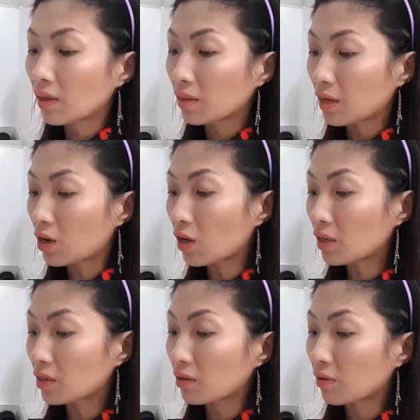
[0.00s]
They call
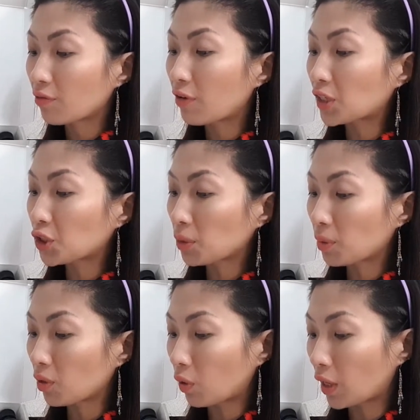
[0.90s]
it
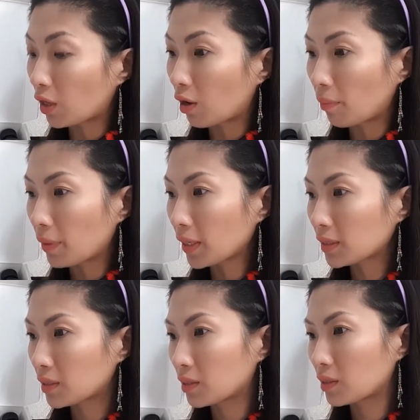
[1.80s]
vegetable oil
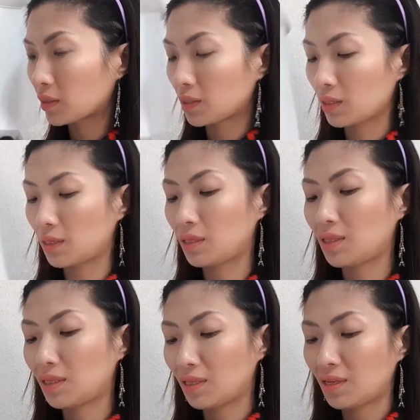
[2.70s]
complex.
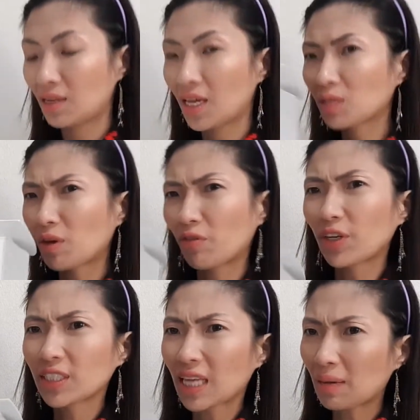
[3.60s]
It's my
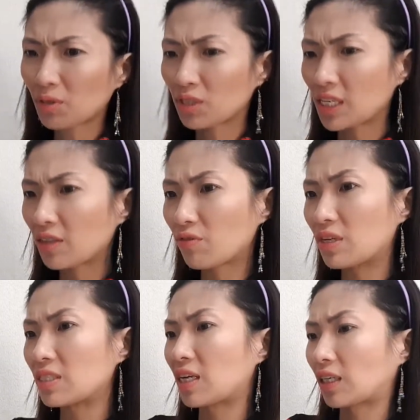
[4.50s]
first time to see the
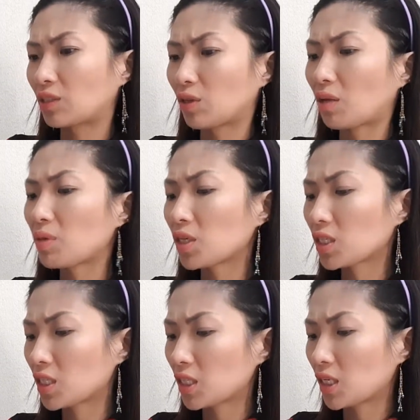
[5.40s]
V6, so let me
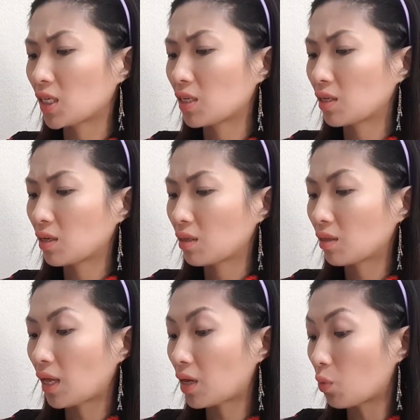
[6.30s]
just
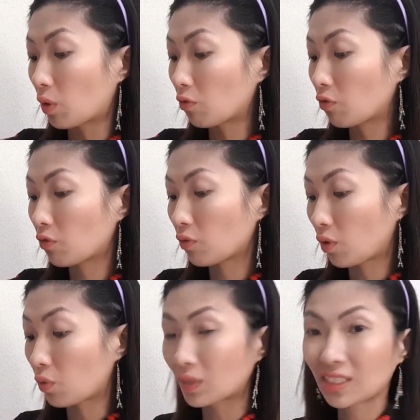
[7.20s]
take a whiff.
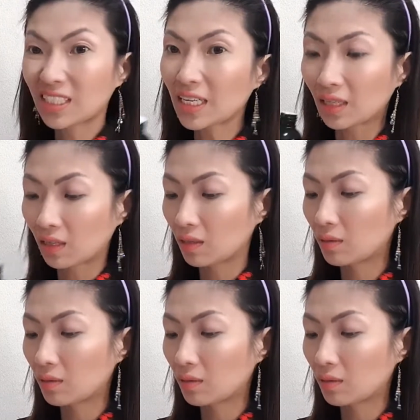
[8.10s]
It's sealed.